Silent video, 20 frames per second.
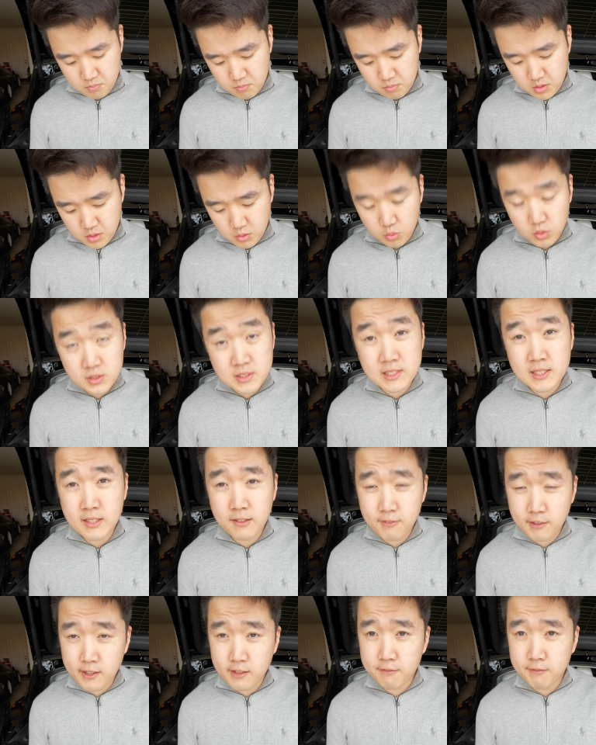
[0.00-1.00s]
But we'll see
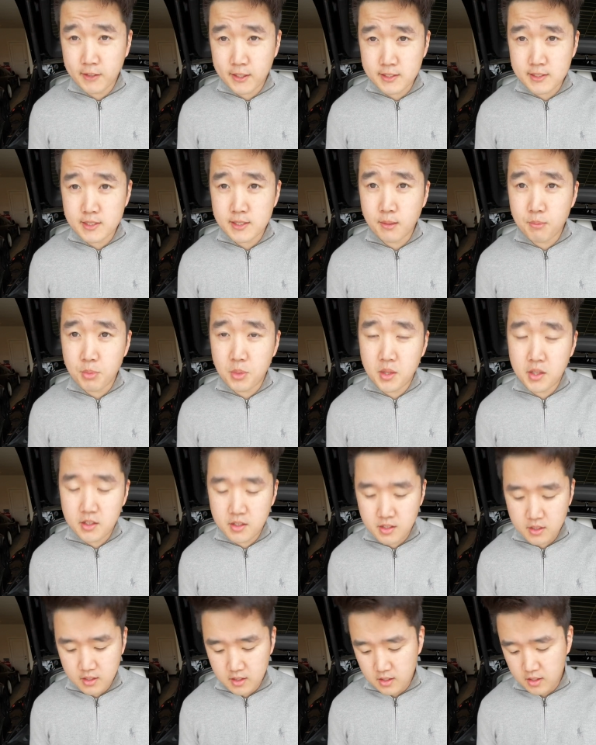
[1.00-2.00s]
if I can find something.
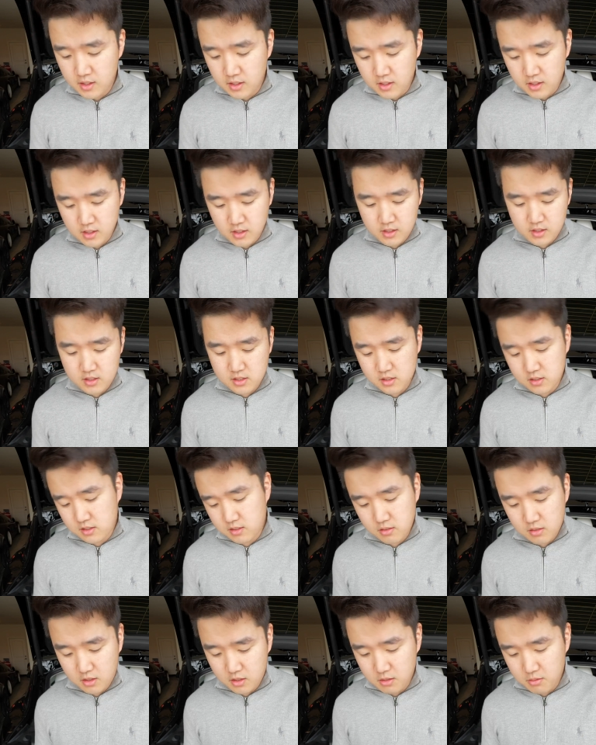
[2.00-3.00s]
It's just,
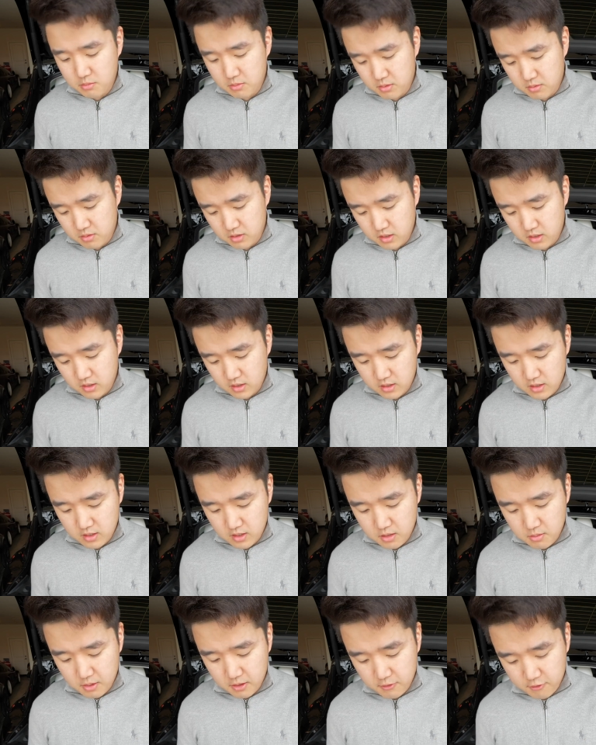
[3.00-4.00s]
you know, I
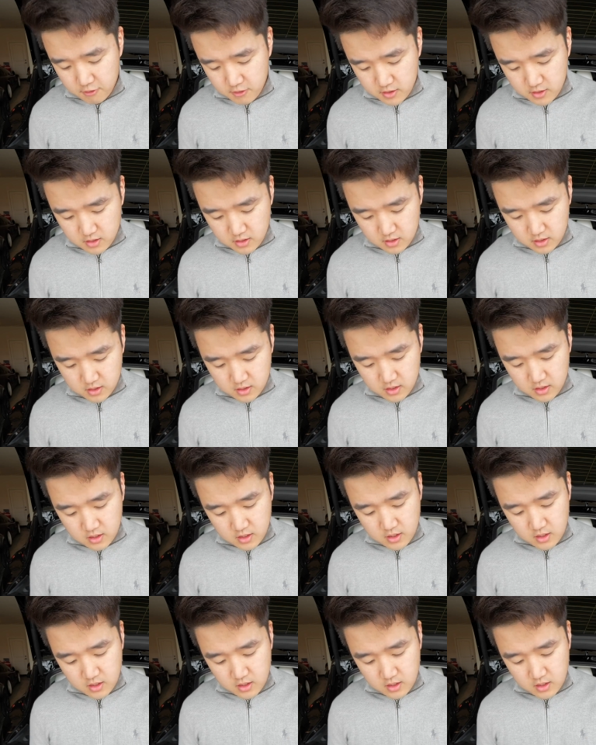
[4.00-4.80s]
know my friend, he